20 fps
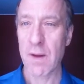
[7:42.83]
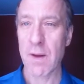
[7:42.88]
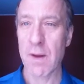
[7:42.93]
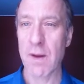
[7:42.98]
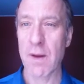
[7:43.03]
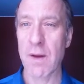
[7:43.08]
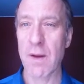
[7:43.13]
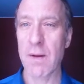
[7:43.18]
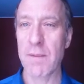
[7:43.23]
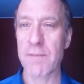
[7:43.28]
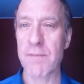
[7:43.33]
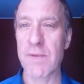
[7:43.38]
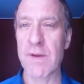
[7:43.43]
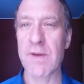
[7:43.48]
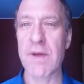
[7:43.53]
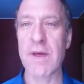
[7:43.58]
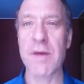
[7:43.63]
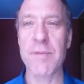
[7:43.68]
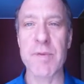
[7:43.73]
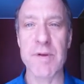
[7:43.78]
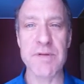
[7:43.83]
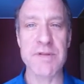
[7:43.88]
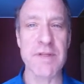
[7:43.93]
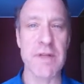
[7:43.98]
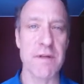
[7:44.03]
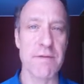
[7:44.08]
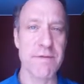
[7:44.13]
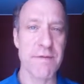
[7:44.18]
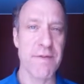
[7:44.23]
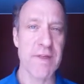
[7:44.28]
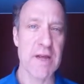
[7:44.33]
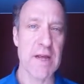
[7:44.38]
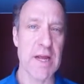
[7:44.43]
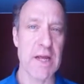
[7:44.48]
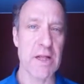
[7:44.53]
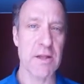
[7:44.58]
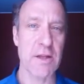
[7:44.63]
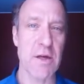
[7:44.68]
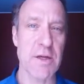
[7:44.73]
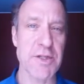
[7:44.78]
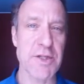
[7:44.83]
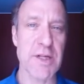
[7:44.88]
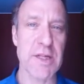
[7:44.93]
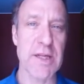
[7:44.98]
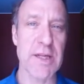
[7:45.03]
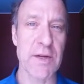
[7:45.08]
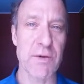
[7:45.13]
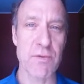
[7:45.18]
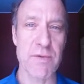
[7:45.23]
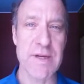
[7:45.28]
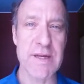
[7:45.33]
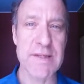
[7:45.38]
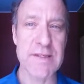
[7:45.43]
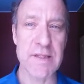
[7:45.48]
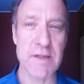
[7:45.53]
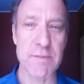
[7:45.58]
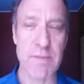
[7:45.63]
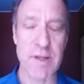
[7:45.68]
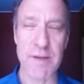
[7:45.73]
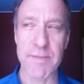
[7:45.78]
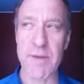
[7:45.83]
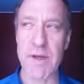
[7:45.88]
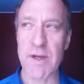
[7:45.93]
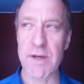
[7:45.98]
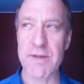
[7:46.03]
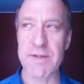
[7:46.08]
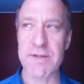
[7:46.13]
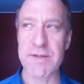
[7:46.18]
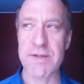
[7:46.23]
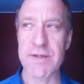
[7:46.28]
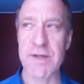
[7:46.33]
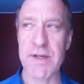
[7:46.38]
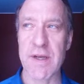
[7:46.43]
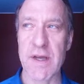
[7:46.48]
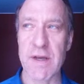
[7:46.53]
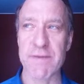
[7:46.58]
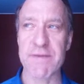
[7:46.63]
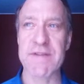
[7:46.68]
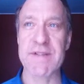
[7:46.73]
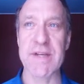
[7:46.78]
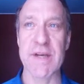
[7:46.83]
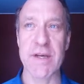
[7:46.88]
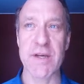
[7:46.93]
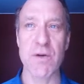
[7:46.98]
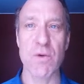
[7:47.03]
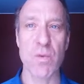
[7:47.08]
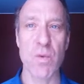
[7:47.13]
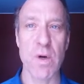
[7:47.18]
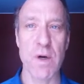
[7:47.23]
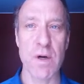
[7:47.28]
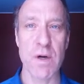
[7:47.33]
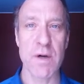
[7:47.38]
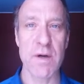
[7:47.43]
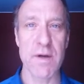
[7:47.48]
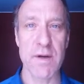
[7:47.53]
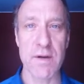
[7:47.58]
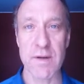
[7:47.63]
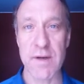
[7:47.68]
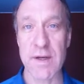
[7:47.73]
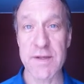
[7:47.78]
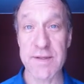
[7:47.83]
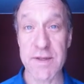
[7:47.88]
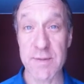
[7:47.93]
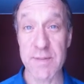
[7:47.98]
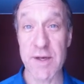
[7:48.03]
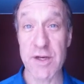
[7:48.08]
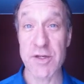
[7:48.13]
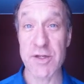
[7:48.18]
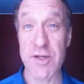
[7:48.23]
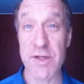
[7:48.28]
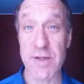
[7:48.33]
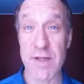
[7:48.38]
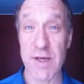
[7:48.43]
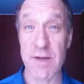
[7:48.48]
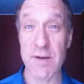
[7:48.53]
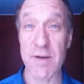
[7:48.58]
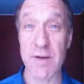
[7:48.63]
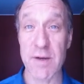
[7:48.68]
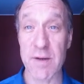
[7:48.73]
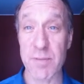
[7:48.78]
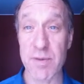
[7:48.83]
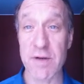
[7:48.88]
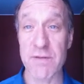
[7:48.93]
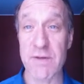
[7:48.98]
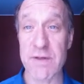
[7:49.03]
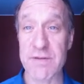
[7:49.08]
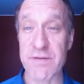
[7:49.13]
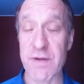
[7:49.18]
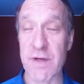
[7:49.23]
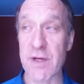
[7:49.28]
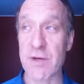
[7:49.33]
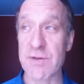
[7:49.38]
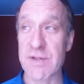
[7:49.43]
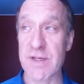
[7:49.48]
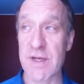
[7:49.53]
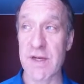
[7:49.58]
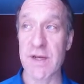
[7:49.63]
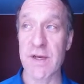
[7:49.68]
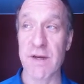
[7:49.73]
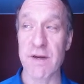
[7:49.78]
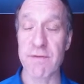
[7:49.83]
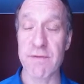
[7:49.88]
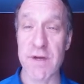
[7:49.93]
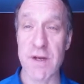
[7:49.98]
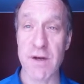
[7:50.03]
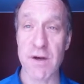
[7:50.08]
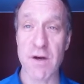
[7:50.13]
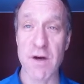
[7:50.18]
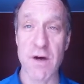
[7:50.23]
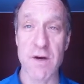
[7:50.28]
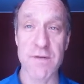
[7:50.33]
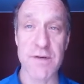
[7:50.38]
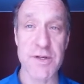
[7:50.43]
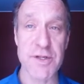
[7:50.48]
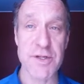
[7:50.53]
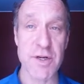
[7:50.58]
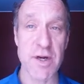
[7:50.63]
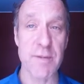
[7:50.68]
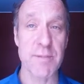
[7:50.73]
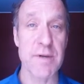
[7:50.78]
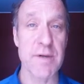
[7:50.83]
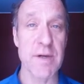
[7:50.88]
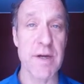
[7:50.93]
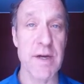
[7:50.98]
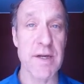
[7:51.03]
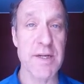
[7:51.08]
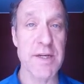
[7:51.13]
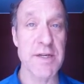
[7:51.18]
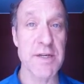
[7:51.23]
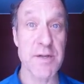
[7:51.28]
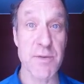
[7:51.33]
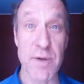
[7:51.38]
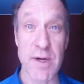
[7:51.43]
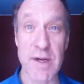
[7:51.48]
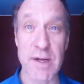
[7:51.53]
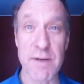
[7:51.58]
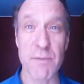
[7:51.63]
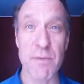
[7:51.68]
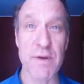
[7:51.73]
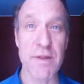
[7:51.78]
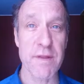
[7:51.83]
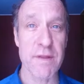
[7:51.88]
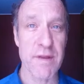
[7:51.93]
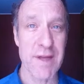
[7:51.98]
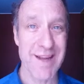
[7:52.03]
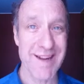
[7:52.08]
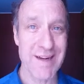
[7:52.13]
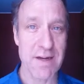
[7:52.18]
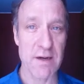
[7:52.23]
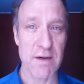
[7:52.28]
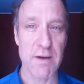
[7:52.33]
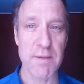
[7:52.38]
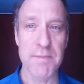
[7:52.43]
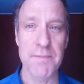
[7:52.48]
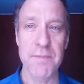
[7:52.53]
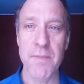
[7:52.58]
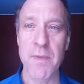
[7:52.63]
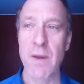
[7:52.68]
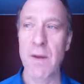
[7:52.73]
um, you keep yourself thinking logically and reasonably because if say you were and as i mentioned in that in a previous video sitting in a vienna coffee shop in 1920 with hitler